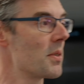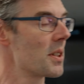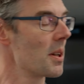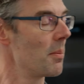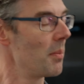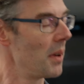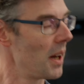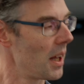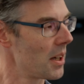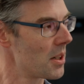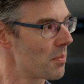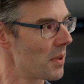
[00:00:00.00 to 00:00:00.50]

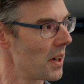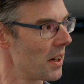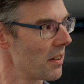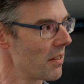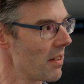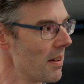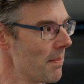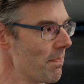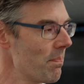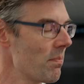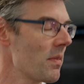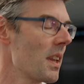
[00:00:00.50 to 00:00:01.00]
simulator
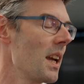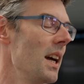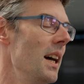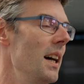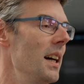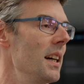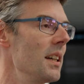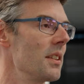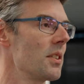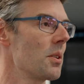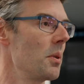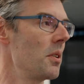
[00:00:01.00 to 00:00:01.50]
program.
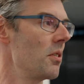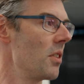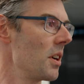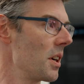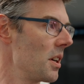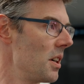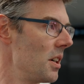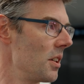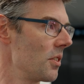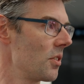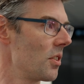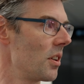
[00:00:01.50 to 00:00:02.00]
So we run
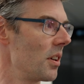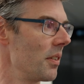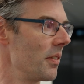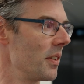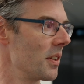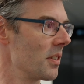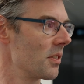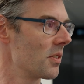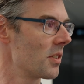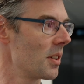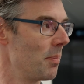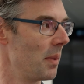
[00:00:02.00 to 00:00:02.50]
our
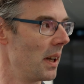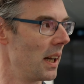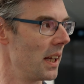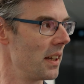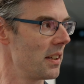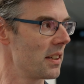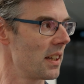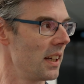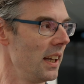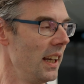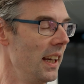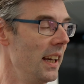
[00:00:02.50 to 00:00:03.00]
driving
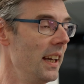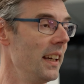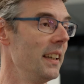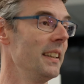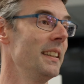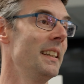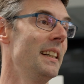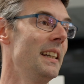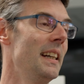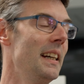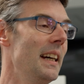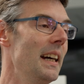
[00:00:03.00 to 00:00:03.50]
simulator here
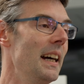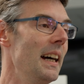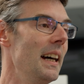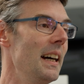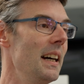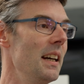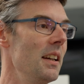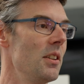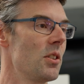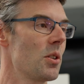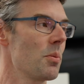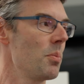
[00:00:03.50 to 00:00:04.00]

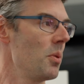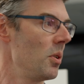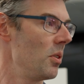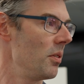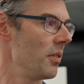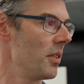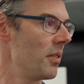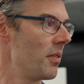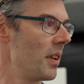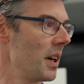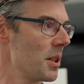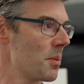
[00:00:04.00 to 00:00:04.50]
in support
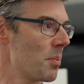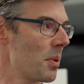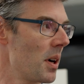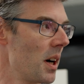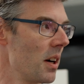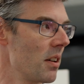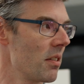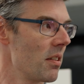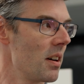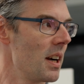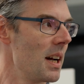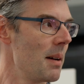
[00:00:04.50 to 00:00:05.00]
of the race
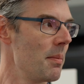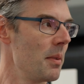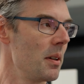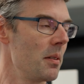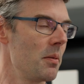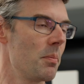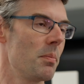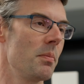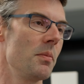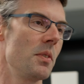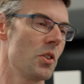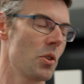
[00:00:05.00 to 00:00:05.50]
program
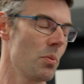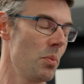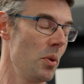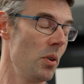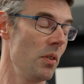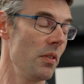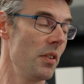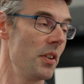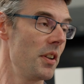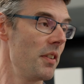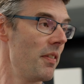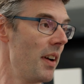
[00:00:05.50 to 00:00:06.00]
and in
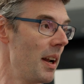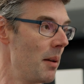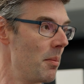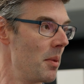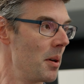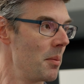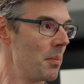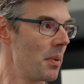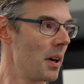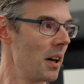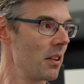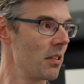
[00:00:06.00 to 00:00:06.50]
support of the
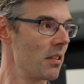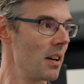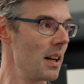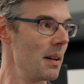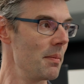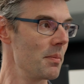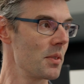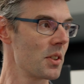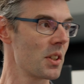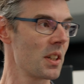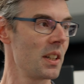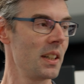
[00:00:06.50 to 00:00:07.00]
development
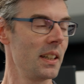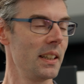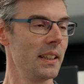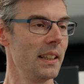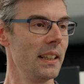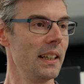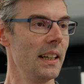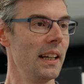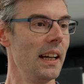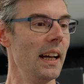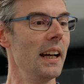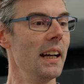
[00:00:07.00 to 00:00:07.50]
programs.
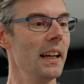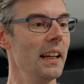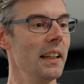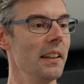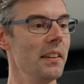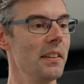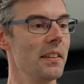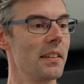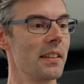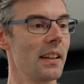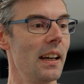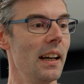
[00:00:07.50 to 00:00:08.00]

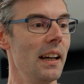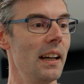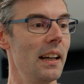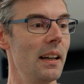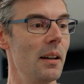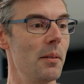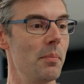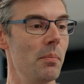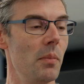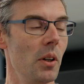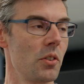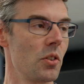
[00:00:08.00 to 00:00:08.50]
And
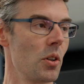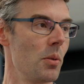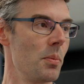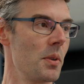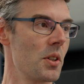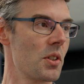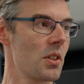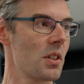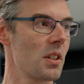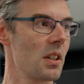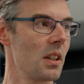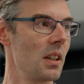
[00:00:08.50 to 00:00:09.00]
my job
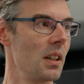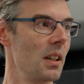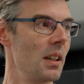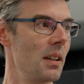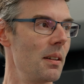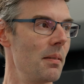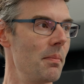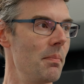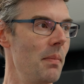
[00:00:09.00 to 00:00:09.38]
is to